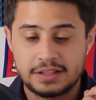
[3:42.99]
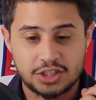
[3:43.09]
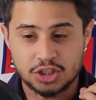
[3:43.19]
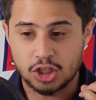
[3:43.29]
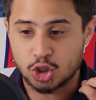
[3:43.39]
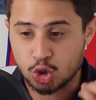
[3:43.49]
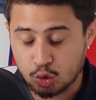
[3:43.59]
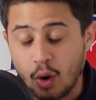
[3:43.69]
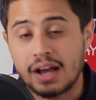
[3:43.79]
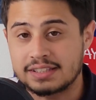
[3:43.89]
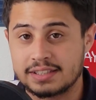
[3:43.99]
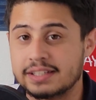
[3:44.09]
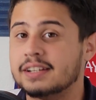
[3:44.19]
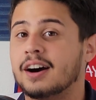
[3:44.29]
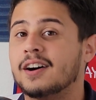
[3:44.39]
just
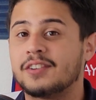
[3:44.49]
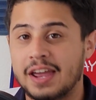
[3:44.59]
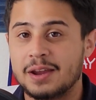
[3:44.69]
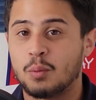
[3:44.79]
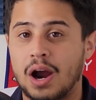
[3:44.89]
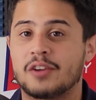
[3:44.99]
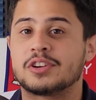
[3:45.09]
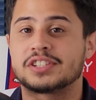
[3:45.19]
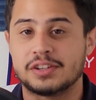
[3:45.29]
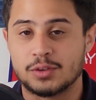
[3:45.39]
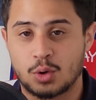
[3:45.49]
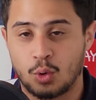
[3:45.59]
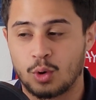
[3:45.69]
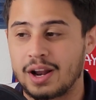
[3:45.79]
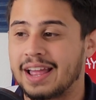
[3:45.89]
atrocity of a wide receiving
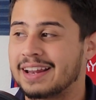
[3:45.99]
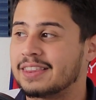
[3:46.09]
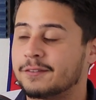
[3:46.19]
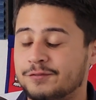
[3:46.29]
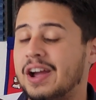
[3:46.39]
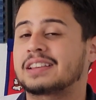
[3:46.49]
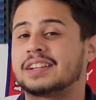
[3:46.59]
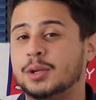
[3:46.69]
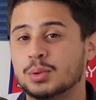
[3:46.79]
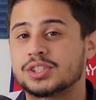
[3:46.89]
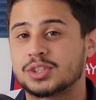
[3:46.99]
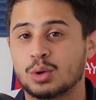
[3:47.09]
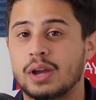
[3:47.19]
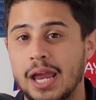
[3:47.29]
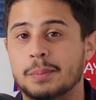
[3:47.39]
core and the fact that he was
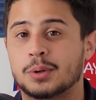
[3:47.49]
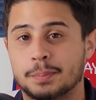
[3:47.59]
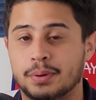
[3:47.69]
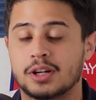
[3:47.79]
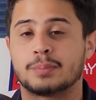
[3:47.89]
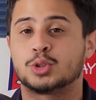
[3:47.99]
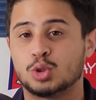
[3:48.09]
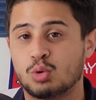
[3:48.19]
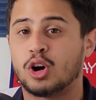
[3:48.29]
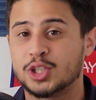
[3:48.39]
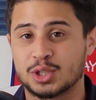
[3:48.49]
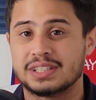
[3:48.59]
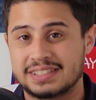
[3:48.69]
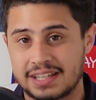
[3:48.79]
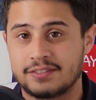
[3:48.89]
still able to put up
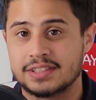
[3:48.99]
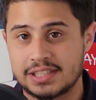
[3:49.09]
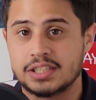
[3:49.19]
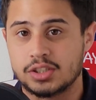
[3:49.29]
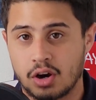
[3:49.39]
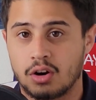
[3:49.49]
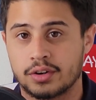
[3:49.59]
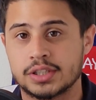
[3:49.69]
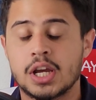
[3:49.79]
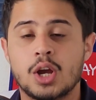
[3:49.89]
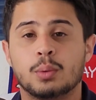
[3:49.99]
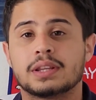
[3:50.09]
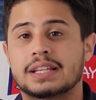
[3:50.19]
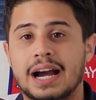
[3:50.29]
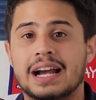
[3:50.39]
217 yards
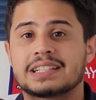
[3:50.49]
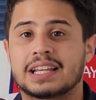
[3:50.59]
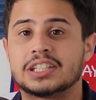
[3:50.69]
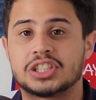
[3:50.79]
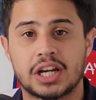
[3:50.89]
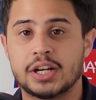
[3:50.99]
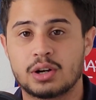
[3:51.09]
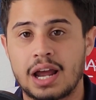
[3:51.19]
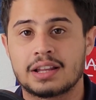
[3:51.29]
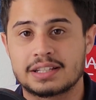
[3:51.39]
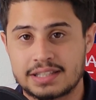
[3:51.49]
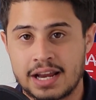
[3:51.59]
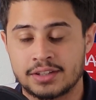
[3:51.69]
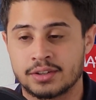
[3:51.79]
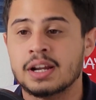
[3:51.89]
with guys like Jaire
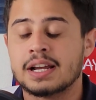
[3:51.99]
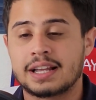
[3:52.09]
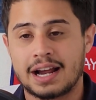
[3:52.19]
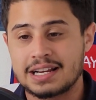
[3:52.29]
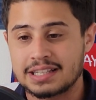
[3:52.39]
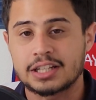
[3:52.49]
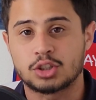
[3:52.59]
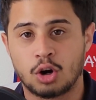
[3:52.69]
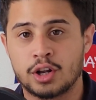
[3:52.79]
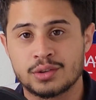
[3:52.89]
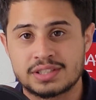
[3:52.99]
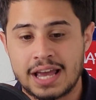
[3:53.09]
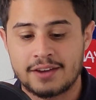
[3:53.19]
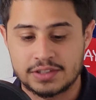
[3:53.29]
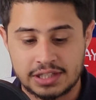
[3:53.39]
Alexander, guys like Darnell
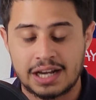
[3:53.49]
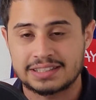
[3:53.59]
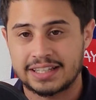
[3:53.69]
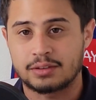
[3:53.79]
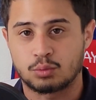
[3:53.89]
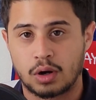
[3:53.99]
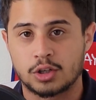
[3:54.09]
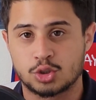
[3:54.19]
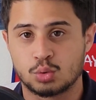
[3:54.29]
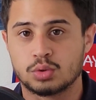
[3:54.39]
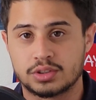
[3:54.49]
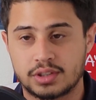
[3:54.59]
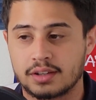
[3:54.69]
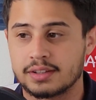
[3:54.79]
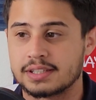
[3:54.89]
Savage, guys like Rasul
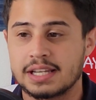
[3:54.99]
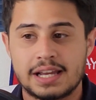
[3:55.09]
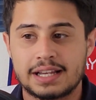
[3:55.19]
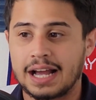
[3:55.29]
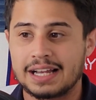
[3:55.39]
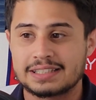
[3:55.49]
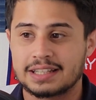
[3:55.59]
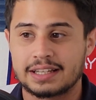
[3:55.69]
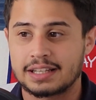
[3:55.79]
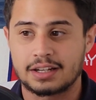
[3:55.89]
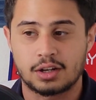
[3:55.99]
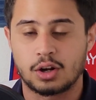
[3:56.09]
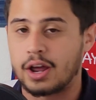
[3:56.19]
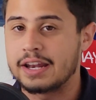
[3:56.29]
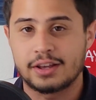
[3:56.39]
Douglas, guys like uh,
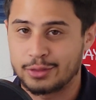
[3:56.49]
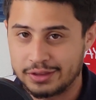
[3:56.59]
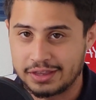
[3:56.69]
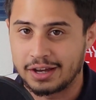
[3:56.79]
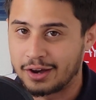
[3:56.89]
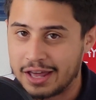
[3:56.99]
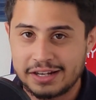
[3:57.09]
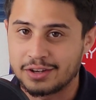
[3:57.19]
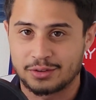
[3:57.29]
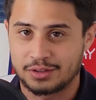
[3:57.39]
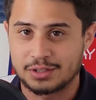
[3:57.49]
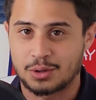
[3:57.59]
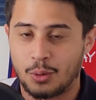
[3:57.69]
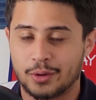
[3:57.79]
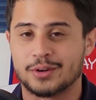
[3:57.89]
any of the uh, any other of these
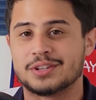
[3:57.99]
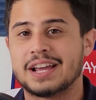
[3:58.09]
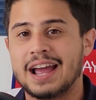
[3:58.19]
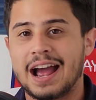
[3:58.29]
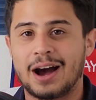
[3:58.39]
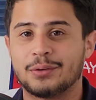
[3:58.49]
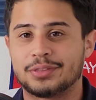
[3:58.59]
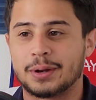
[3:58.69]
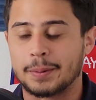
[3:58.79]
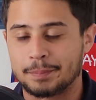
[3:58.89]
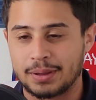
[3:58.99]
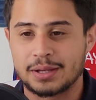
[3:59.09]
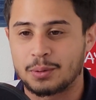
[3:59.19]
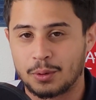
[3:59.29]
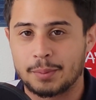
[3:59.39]
corners out there
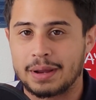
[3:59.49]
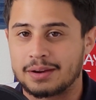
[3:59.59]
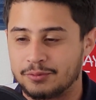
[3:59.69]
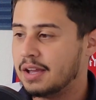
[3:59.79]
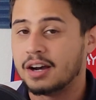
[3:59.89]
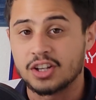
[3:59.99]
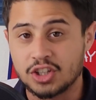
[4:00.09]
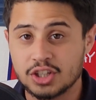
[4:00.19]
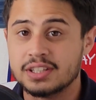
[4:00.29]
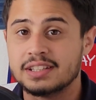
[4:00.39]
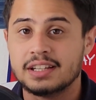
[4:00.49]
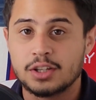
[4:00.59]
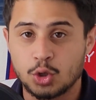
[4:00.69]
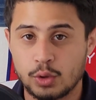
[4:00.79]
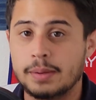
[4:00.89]
playing cornerback, a good
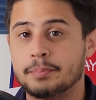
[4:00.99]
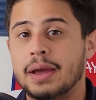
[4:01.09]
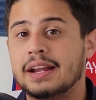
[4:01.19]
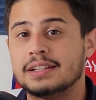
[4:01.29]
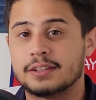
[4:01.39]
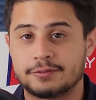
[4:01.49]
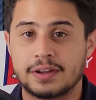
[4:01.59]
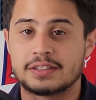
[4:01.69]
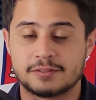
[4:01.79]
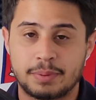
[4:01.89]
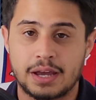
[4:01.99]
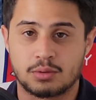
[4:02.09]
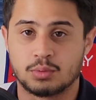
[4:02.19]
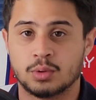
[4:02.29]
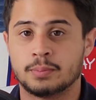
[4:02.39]
Green Bay defensive
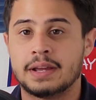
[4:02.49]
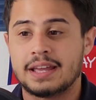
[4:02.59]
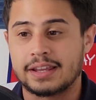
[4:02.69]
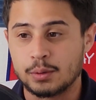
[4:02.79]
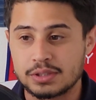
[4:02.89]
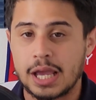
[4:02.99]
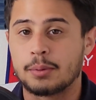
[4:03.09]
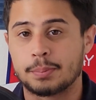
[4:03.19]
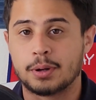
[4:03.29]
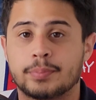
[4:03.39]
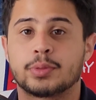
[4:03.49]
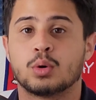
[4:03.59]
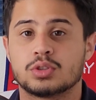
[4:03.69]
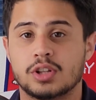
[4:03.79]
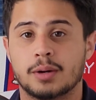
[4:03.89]
back room and he was able to up
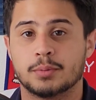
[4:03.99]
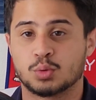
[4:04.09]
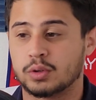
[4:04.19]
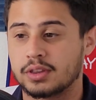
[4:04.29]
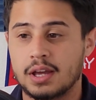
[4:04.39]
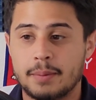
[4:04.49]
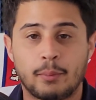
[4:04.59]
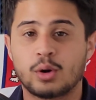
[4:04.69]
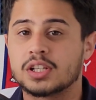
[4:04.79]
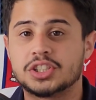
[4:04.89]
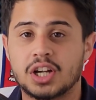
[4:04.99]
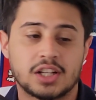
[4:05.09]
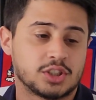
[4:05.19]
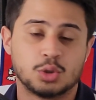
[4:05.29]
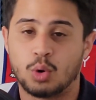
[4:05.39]
those numbers with Marcus
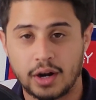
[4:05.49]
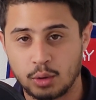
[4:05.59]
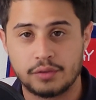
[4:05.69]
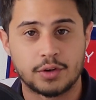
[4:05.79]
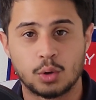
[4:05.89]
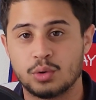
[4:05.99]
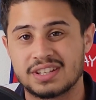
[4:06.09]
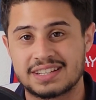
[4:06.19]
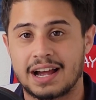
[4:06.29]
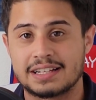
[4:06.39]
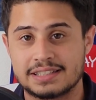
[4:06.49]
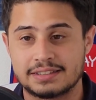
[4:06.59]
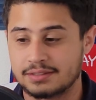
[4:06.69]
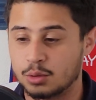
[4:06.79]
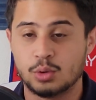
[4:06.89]
Johnson, who I don't even know who this guy is,
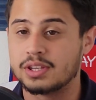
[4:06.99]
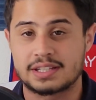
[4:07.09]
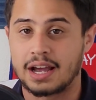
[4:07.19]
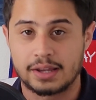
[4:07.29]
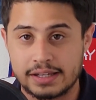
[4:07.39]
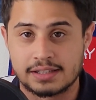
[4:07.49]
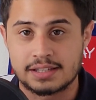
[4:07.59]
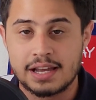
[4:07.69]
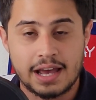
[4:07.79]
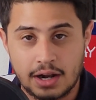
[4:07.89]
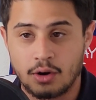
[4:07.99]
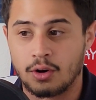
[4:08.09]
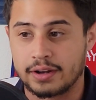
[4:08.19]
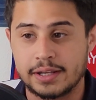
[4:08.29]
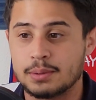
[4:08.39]
who this guy is at
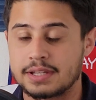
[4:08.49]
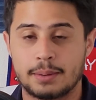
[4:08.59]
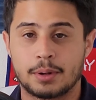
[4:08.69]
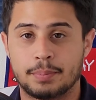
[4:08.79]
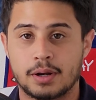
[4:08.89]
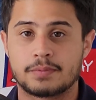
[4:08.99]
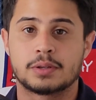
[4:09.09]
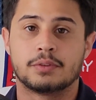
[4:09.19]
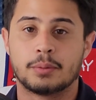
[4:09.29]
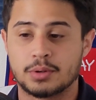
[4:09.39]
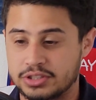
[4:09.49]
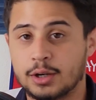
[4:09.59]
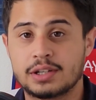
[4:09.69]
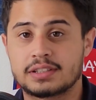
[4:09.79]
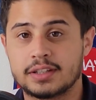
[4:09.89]
all. He was able to put up some numbers.
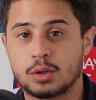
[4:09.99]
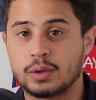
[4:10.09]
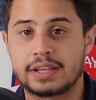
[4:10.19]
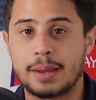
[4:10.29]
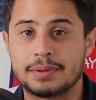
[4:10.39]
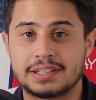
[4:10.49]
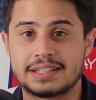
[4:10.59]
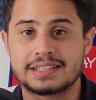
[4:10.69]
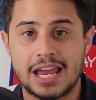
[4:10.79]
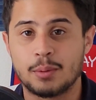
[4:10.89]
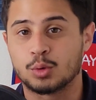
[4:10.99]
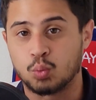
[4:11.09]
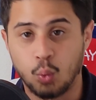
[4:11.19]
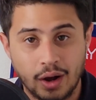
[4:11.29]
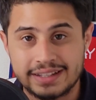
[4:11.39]
Darius Slayton only came into this game with
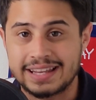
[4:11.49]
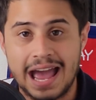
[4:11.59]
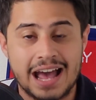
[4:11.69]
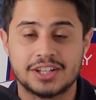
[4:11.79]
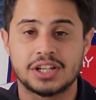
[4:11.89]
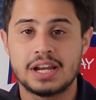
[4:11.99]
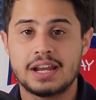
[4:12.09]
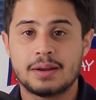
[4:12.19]
one catch